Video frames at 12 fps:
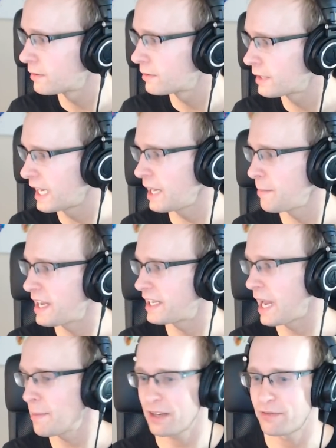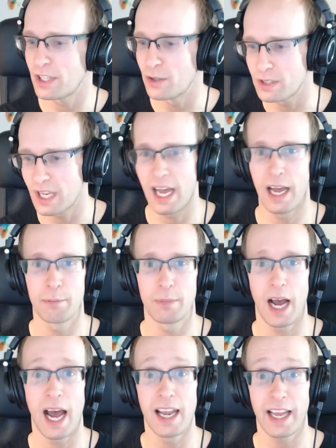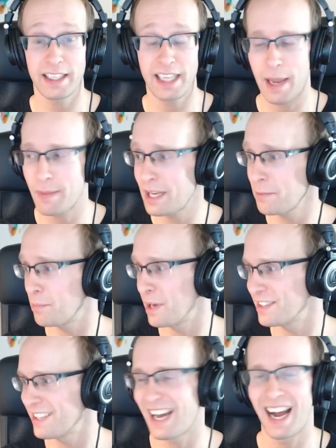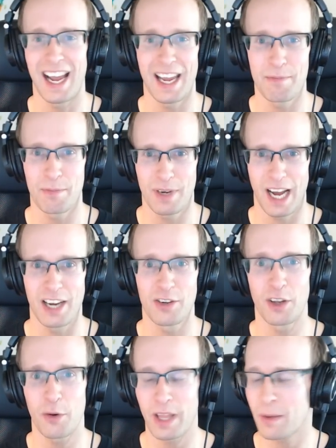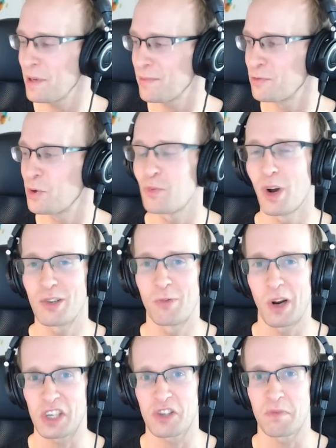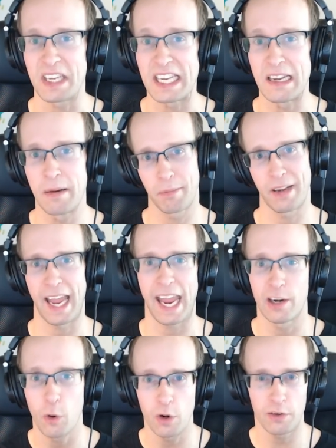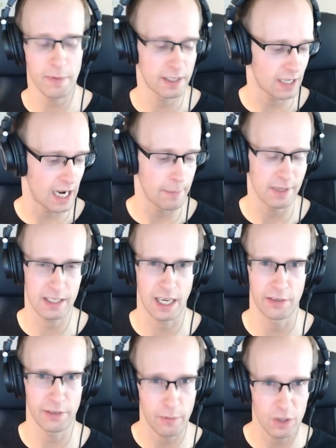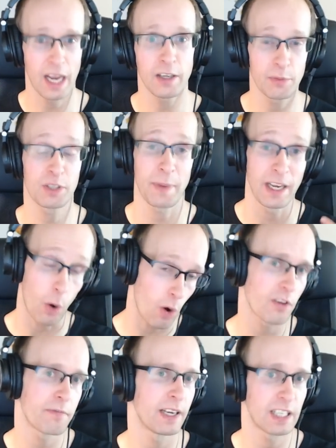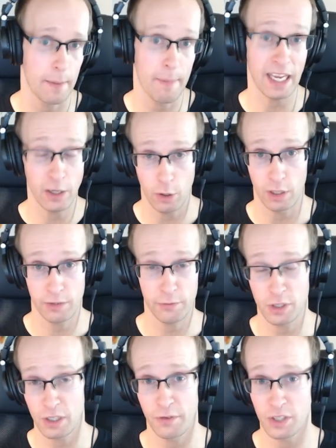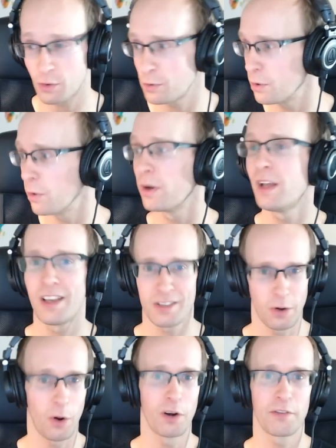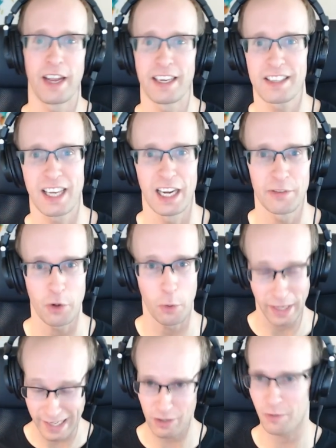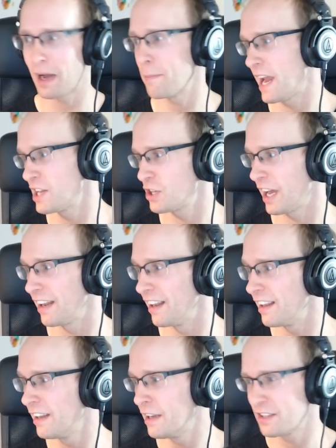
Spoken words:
I make gaming videos? I like gaming, but I don't know whether people would want to watch me play, and all of my time is kind of, I'm trying to spend all of my time making content for Surface Studio, so all of that is kind of going into my main channel.